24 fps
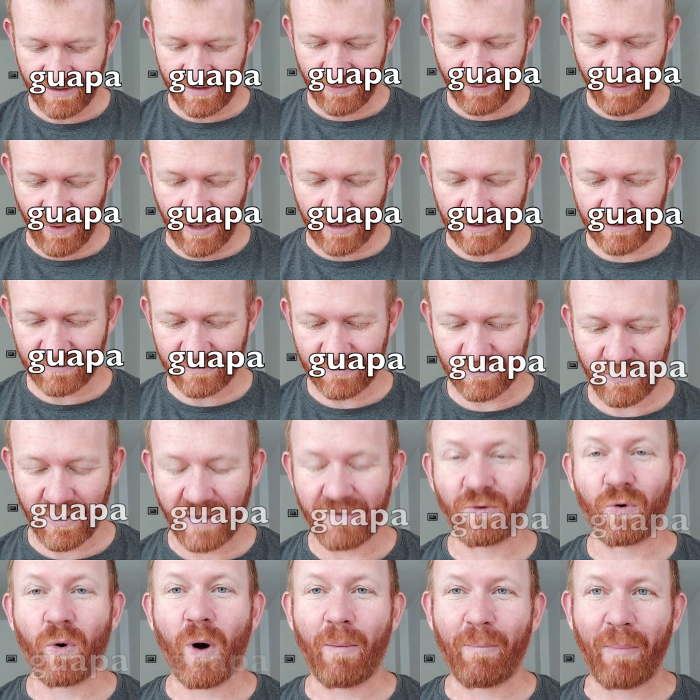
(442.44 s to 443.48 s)

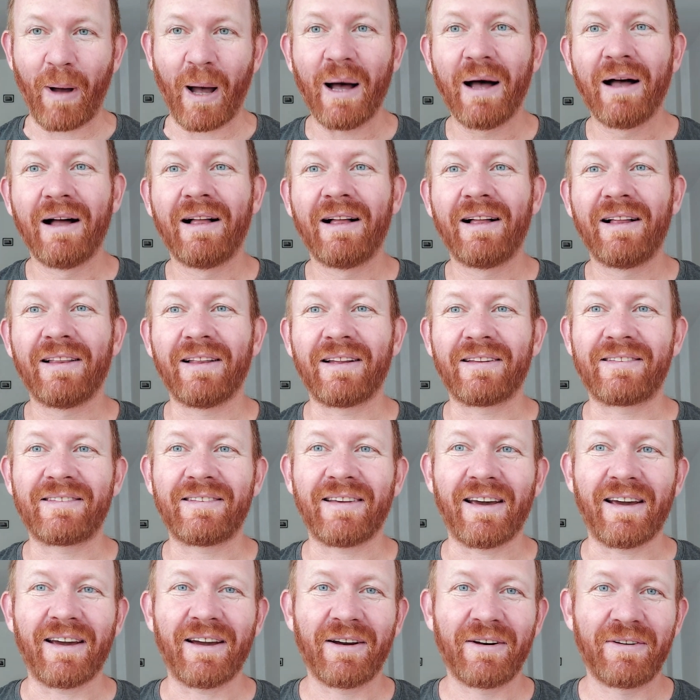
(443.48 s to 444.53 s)
guapa, let's
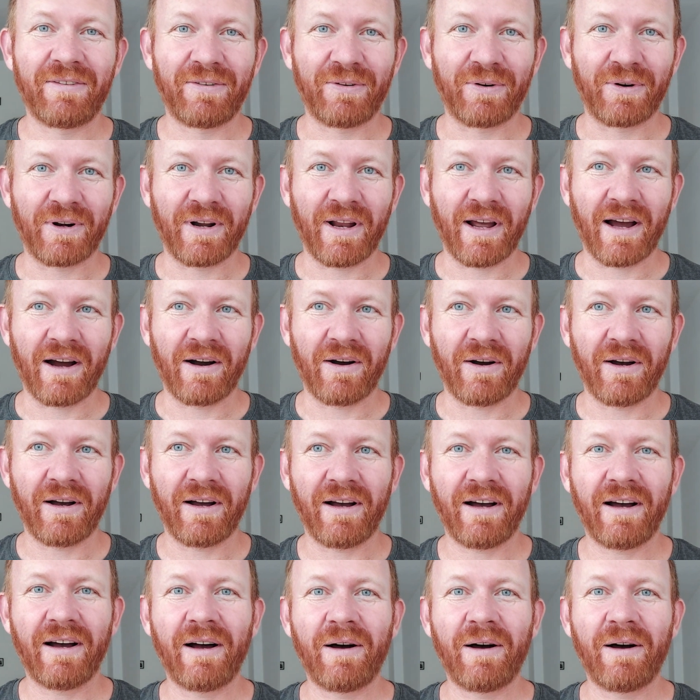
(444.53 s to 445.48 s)
say, for now.